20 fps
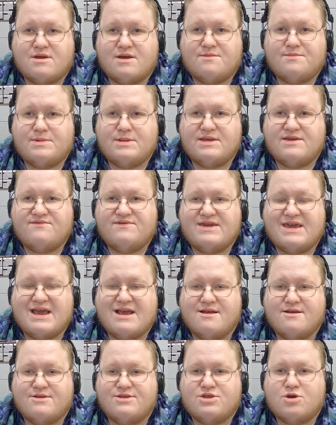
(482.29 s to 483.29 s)
I believe he had
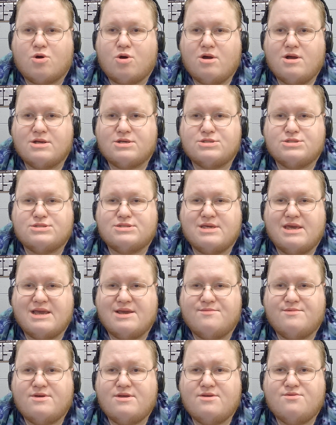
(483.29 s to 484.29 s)
a dark
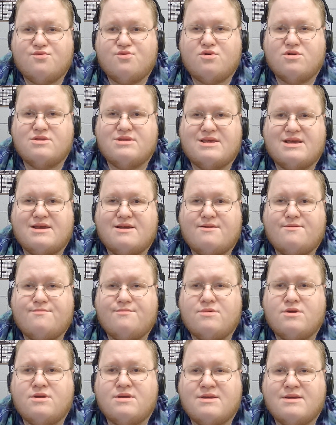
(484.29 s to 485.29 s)
segment one
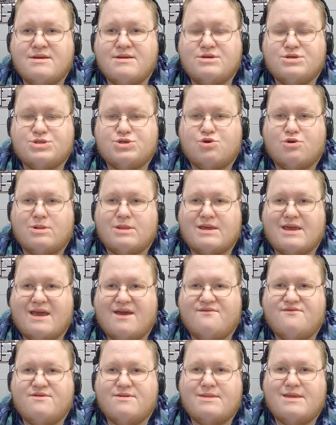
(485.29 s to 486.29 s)
time shortly
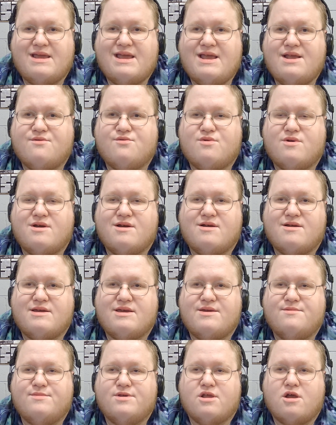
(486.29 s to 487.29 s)
after that where
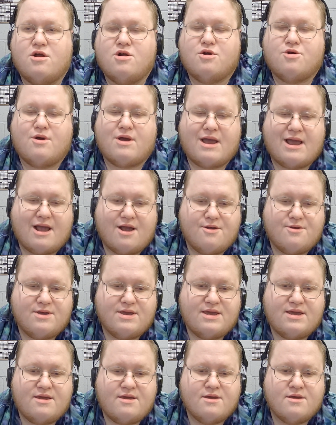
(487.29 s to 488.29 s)
him and Uncle
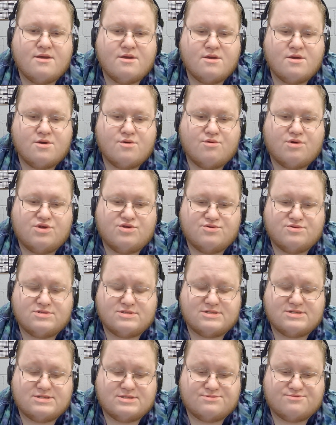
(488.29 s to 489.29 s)
Howdy, which was
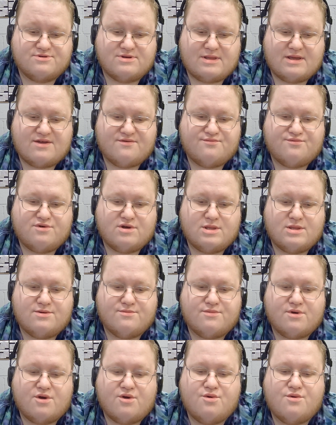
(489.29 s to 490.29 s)
his real life brother
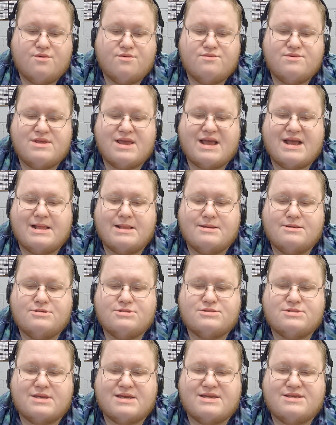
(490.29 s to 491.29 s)
Bo Dallas,
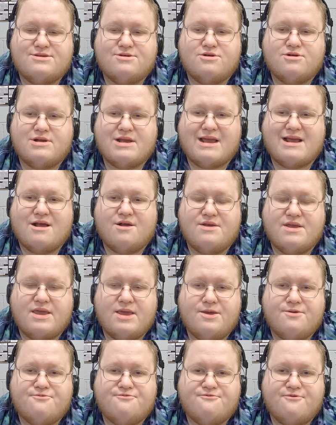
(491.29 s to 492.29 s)
they took out
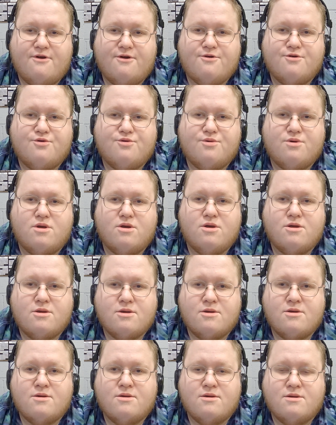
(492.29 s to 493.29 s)
Hit Row,
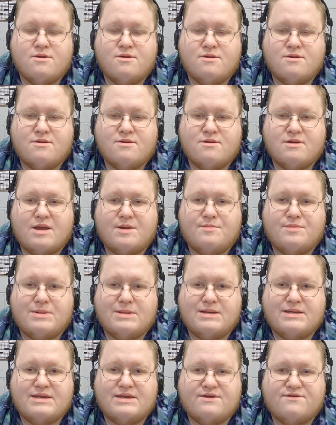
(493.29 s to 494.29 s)
I
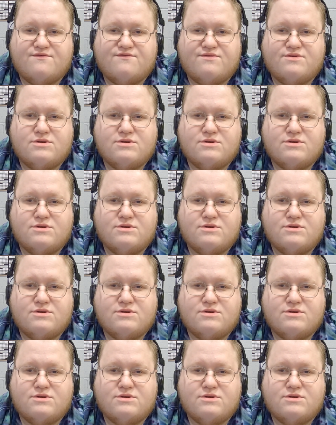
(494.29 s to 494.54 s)
believe.